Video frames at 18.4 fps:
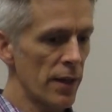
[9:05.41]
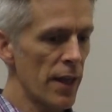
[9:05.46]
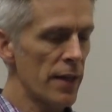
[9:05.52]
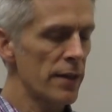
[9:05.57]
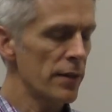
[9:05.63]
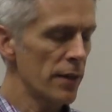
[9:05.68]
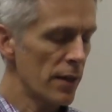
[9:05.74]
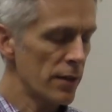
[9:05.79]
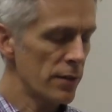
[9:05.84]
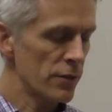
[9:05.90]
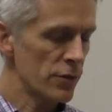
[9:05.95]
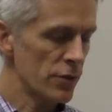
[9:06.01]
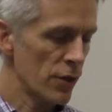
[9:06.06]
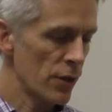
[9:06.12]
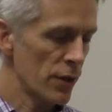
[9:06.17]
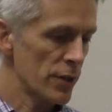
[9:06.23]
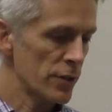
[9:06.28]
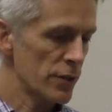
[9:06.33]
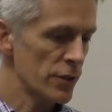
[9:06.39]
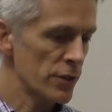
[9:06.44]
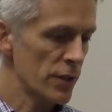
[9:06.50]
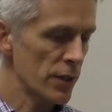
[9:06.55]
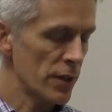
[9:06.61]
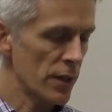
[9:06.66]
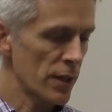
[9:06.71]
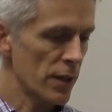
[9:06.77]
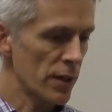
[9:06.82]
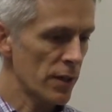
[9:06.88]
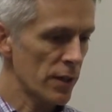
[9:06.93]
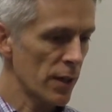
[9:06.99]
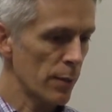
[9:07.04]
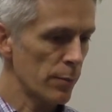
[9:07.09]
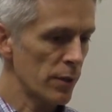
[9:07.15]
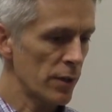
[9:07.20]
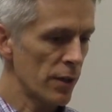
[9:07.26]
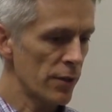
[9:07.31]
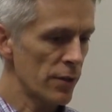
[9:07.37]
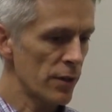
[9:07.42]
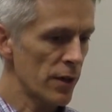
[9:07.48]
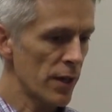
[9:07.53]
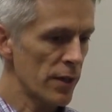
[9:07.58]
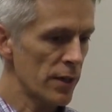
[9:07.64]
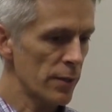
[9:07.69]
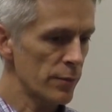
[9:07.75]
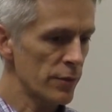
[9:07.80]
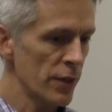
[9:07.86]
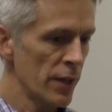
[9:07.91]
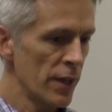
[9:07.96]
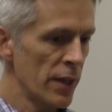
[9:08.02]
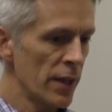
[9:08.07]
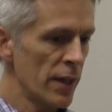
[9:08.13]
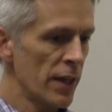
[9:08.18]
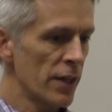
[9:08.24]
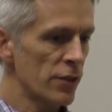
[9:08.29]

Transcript: uh, and, and sorry just a couple other items